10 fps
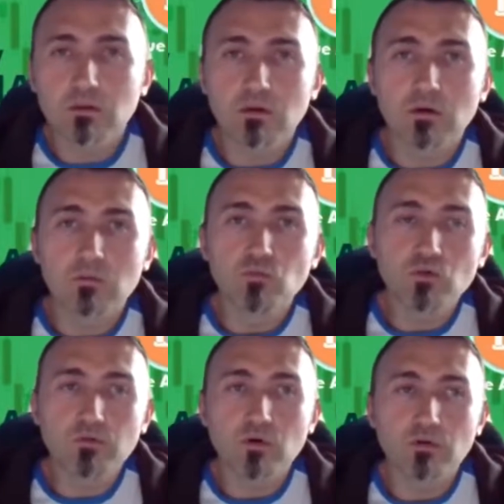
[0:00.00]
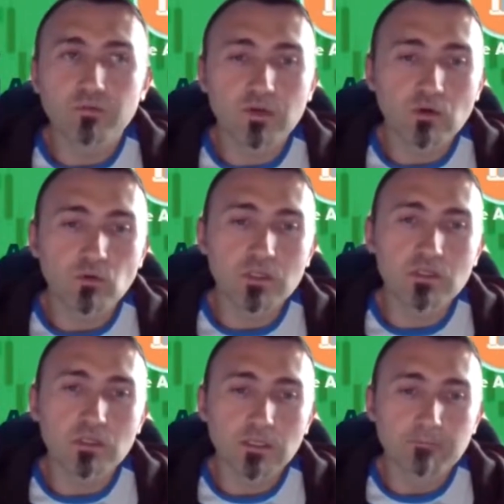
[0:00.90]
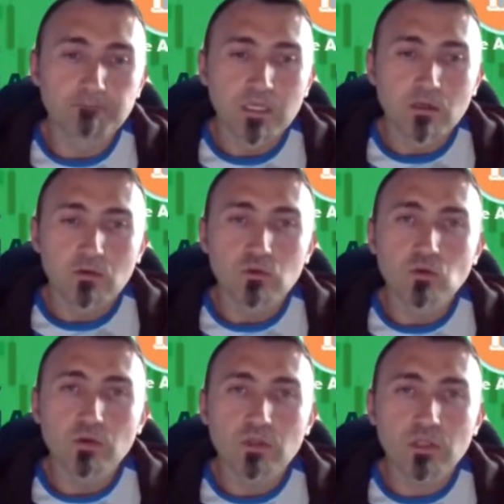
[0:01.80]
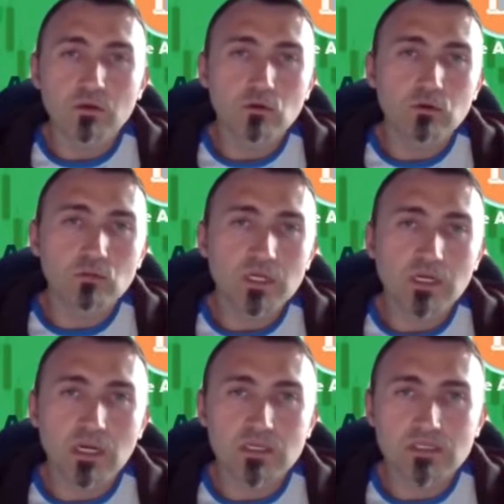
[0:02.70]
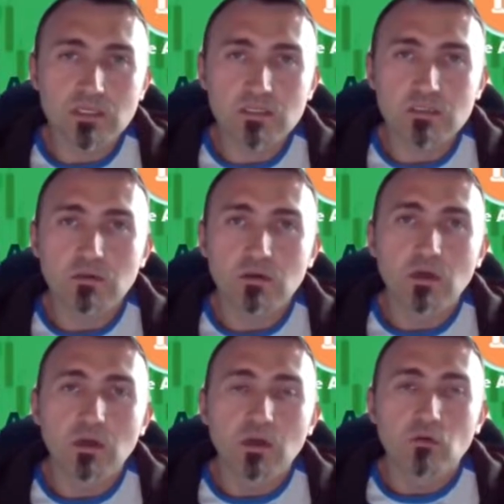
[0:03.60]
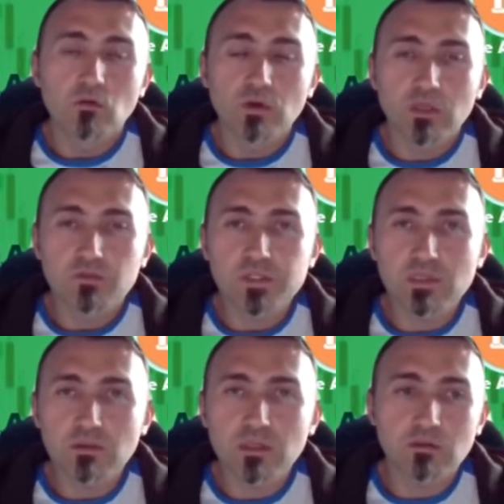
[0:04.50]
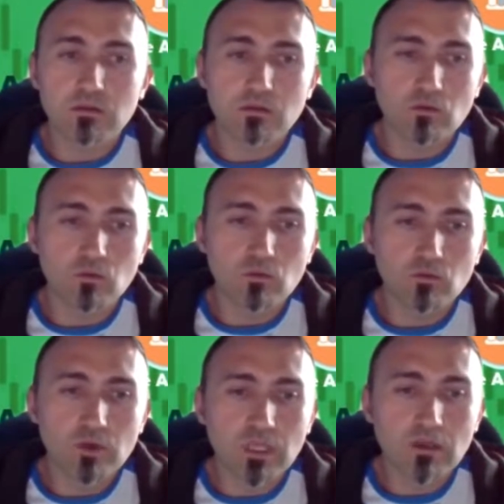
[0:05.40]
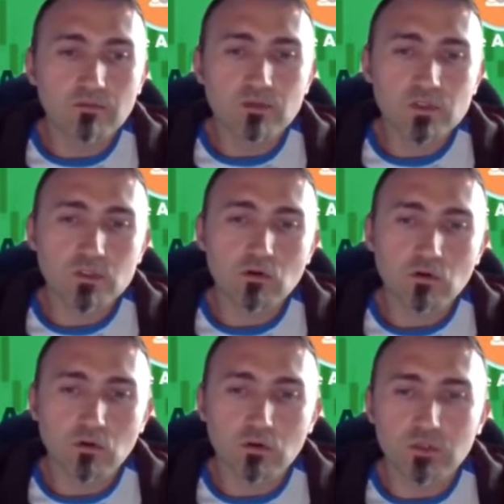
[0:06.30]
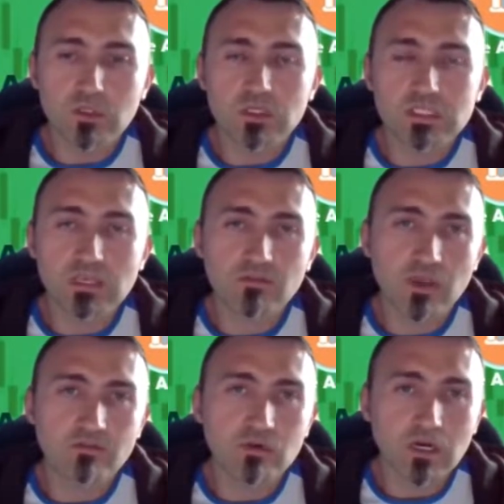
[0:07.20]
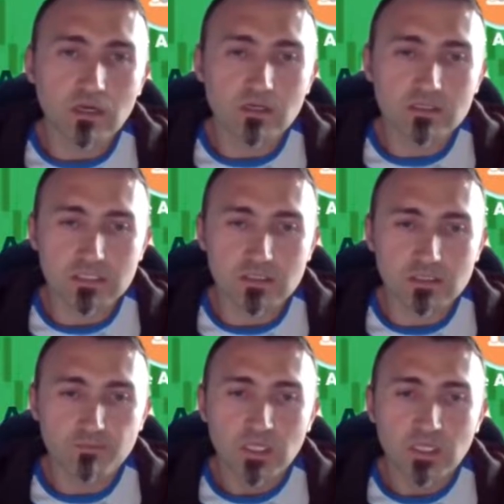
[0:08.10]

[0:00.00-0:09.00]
move of liquidity. During the economic crisis, we have seen that we have the so-called Safehaven currencies.